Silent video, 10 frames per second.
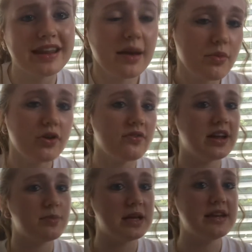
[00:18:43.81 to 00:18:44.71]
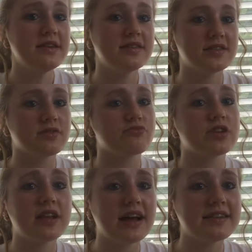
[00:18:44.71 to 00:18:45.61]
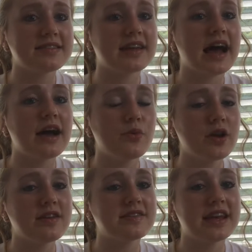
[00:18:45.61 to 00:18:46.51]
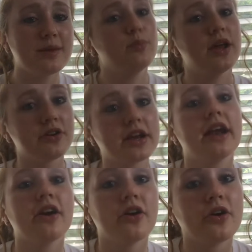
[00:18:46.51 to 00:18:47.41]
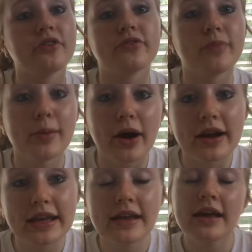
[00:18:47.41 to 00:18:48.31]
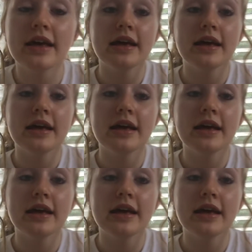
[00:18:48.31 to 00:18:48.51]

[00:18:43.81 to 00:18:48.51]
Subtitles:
And that motivated me to realize that I wanted to take better care of my body.